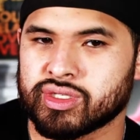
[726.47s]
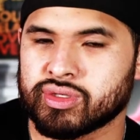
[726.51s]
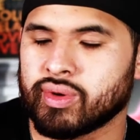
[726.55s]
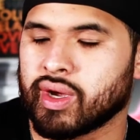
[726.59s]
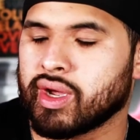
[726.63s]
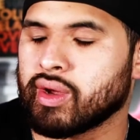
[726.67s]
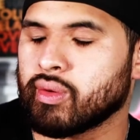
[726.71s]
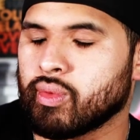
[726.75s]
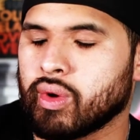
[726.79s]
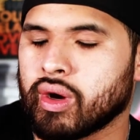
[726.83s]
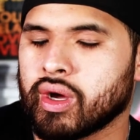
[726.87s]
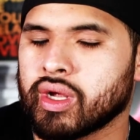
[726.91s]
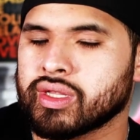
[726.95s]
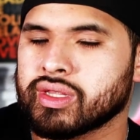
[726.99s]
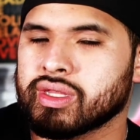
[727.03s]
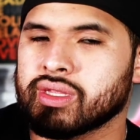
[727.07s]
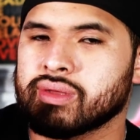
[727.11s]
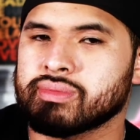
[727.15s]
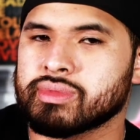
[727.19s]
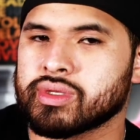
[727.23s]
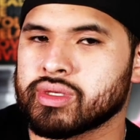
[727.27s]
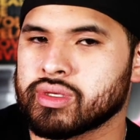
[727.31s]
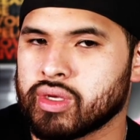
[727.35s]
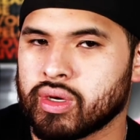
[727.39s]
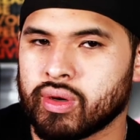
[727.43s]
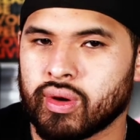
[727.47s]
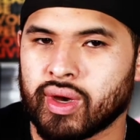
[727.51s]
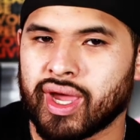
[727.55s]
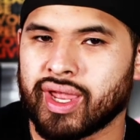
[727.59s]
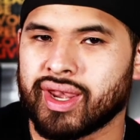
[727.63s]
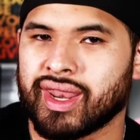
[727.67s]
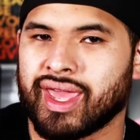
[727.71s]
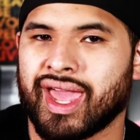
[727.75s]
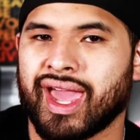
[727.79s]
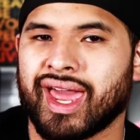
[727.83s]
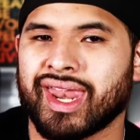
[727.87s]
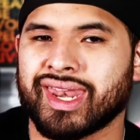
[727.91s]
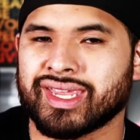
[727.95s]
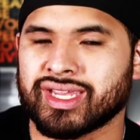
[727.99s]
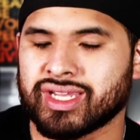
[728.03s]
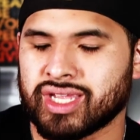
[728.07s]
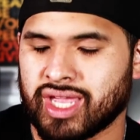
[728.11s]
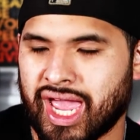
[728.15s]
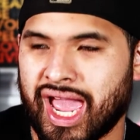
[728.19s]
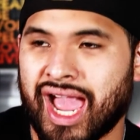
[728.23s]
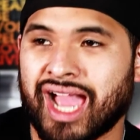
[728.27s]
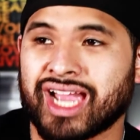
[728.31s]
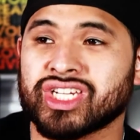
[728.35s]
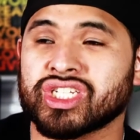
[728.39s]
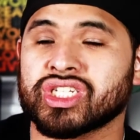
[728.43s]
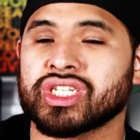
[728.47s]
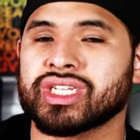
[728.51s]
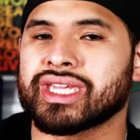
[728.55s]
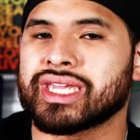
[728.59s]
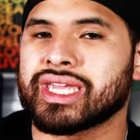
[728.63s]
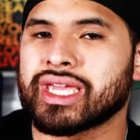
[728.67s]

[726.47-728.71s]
Do I want them to know how to actually